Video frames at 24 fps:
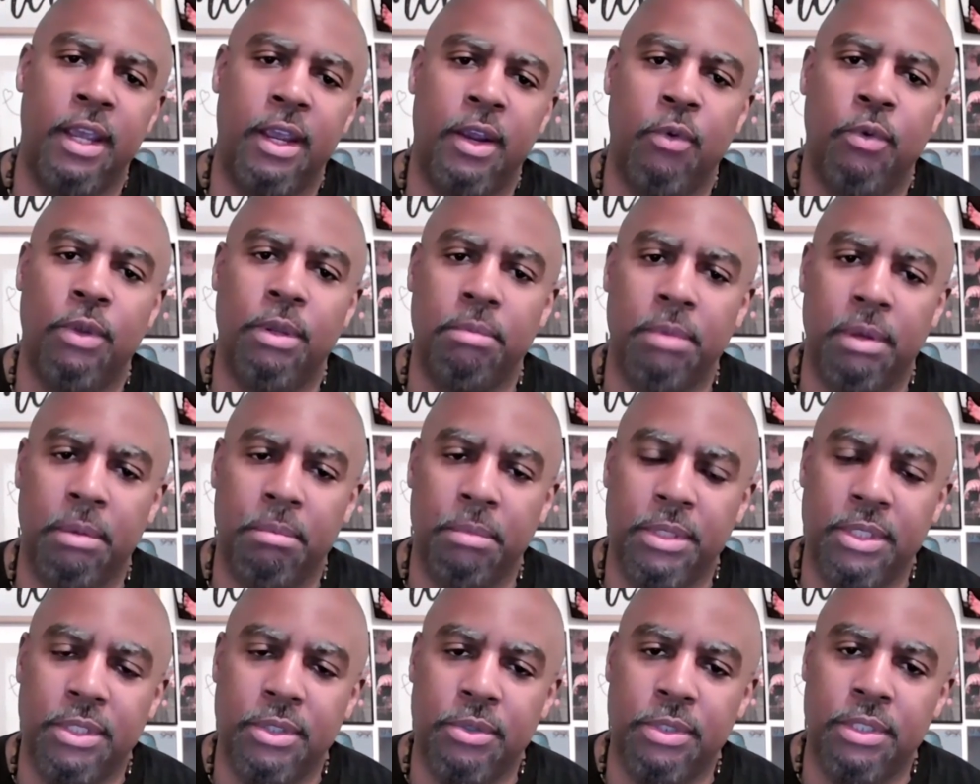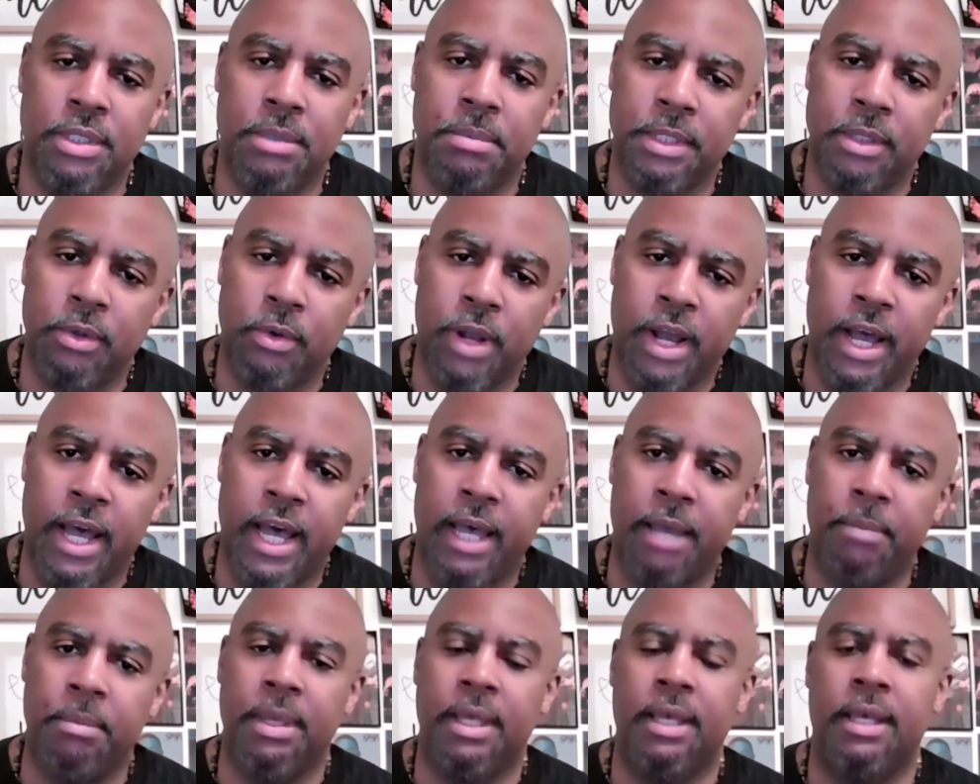Remember to
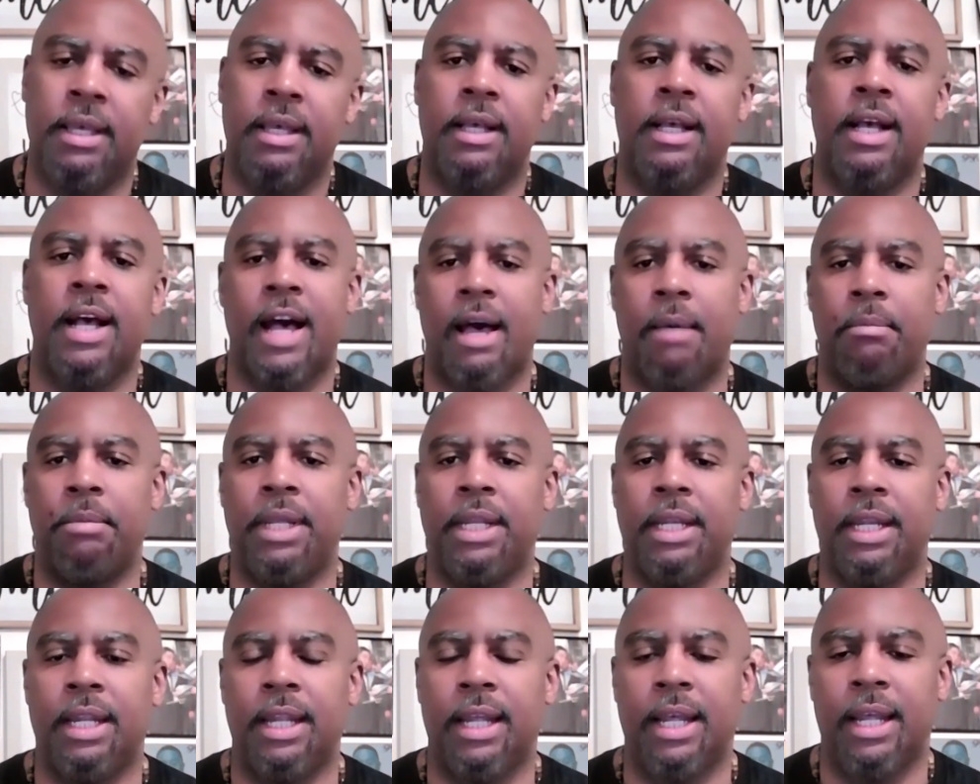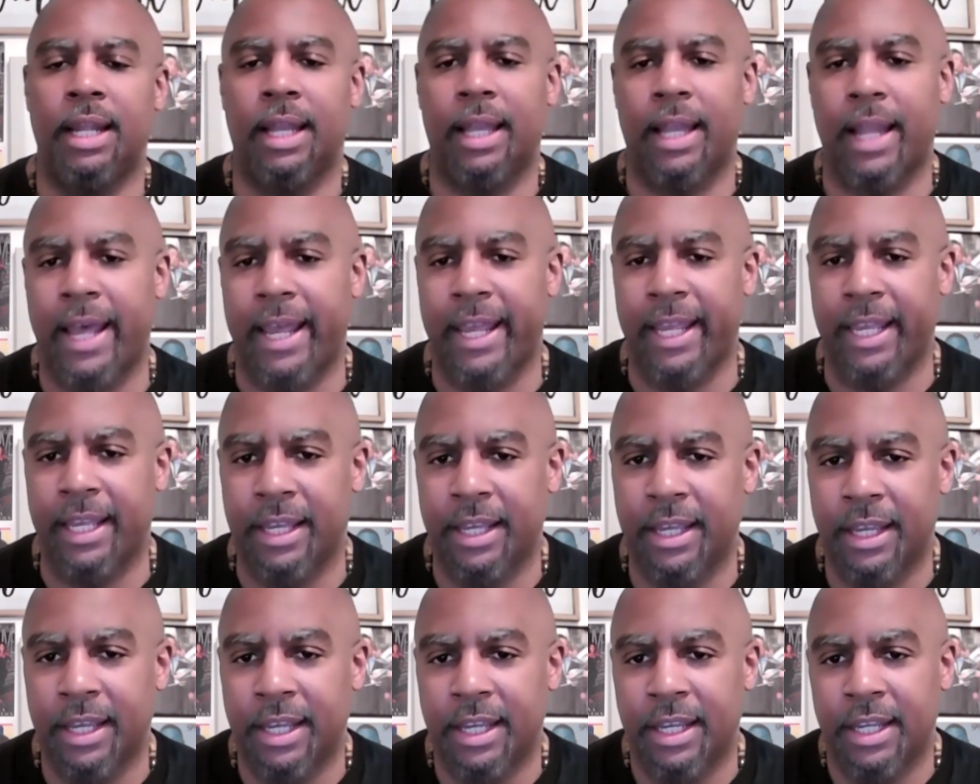subscribe, comment,
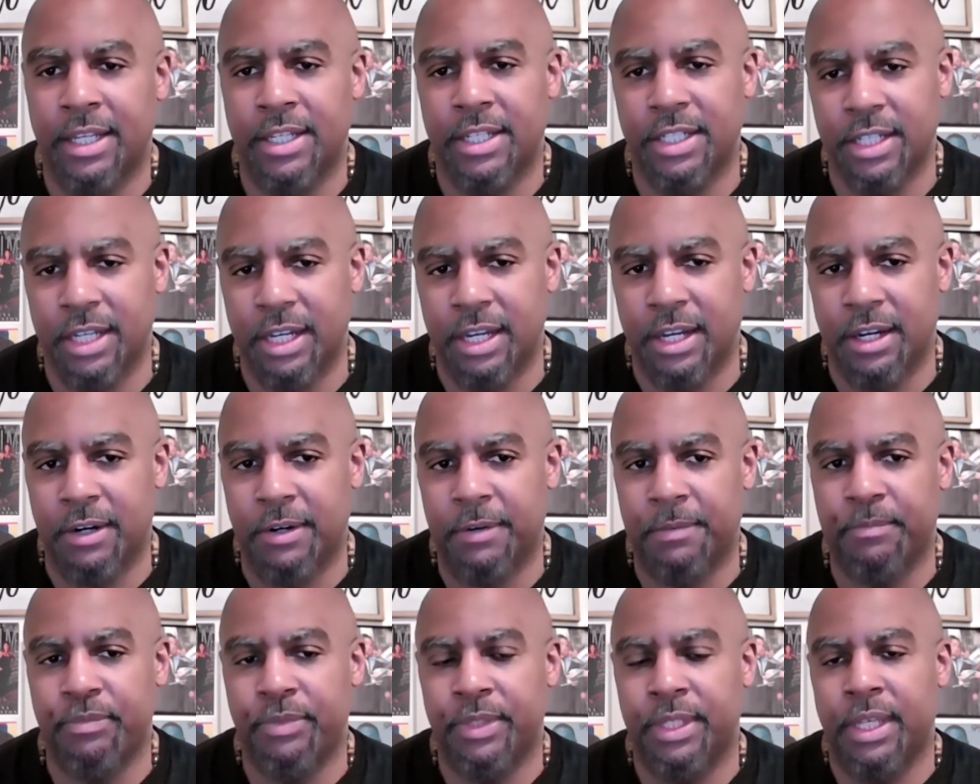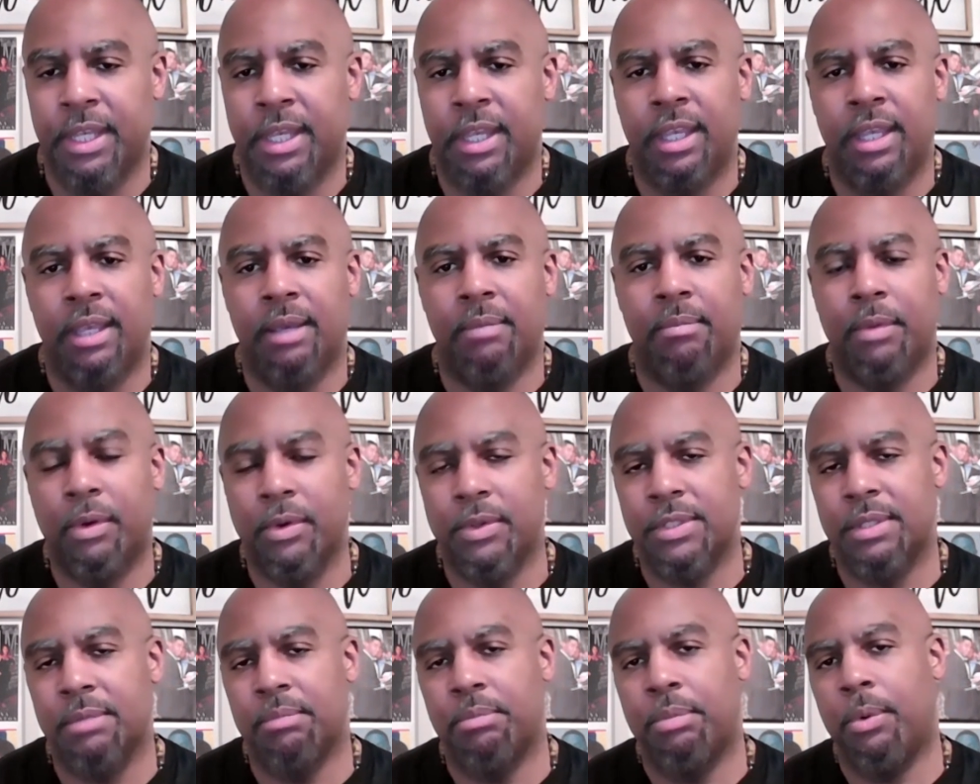like, share, and
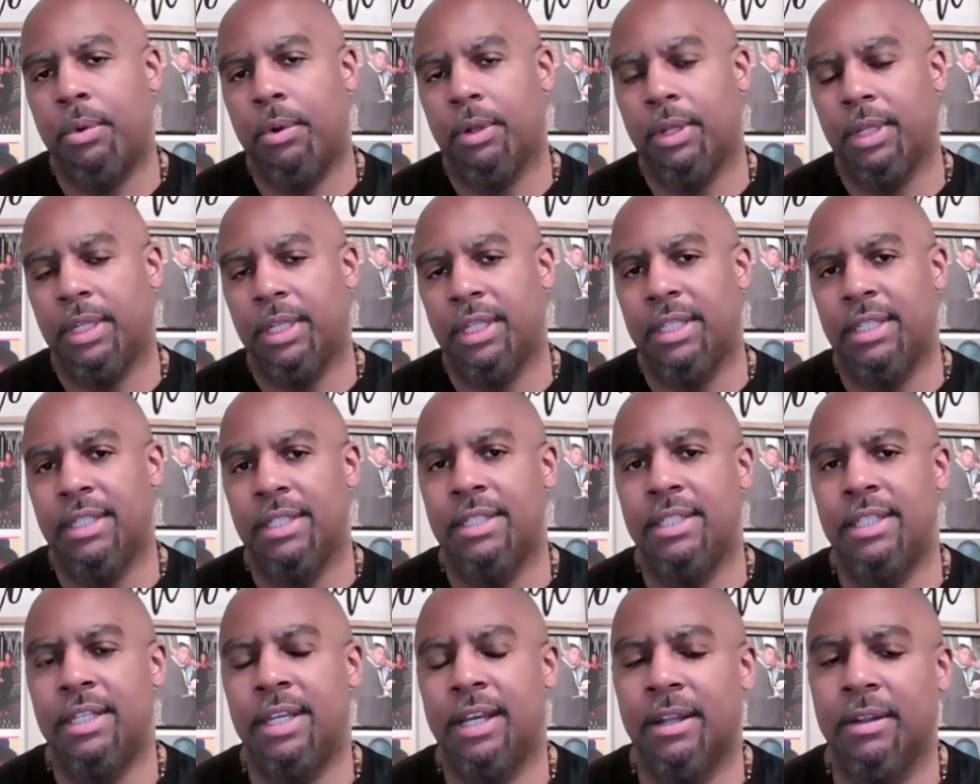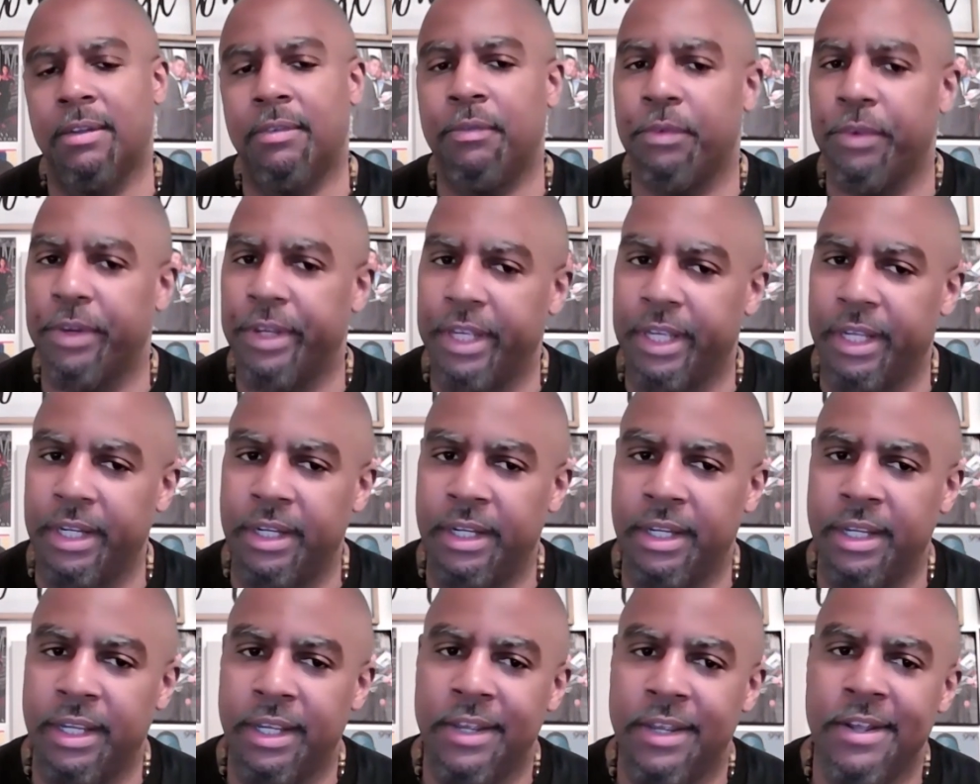most importantly, tell a
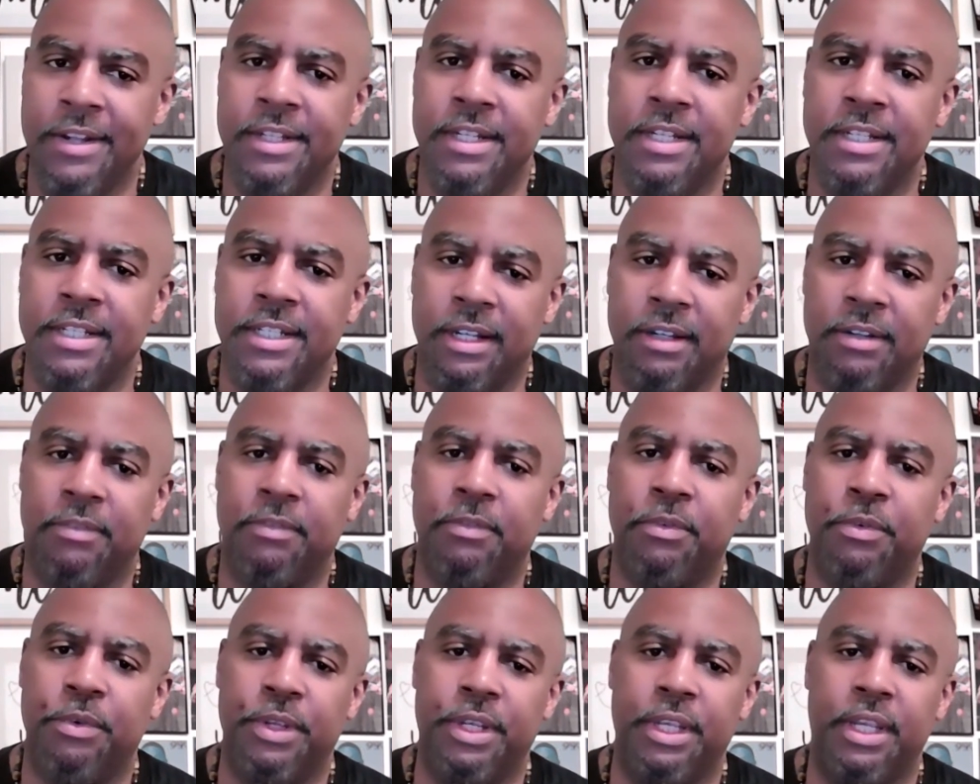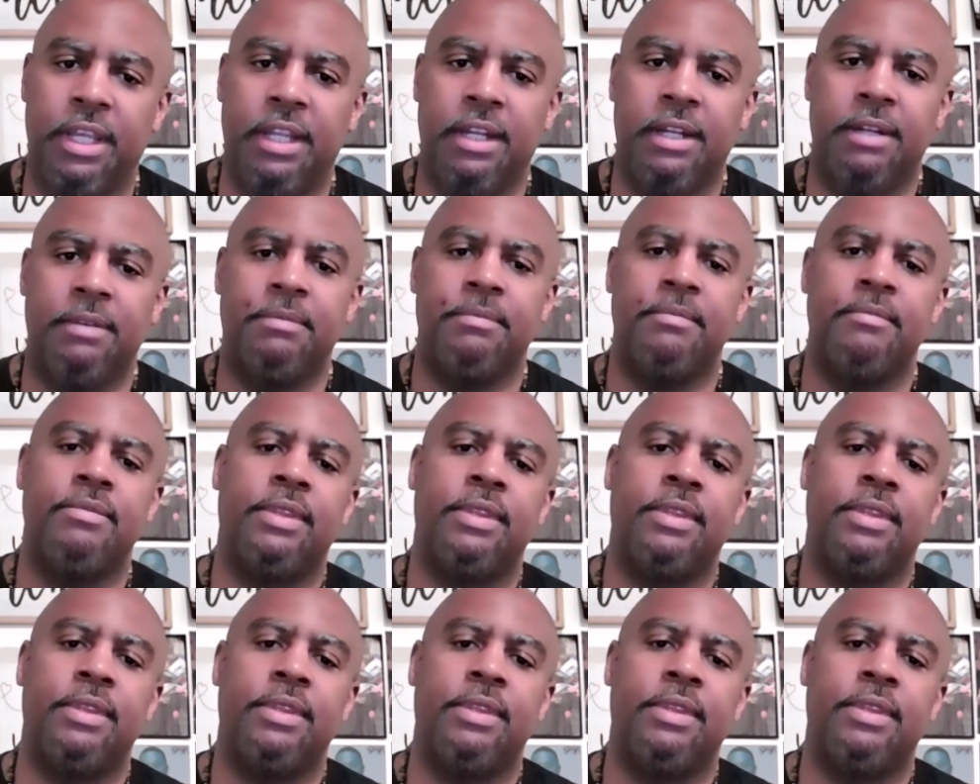friend to tell a friend.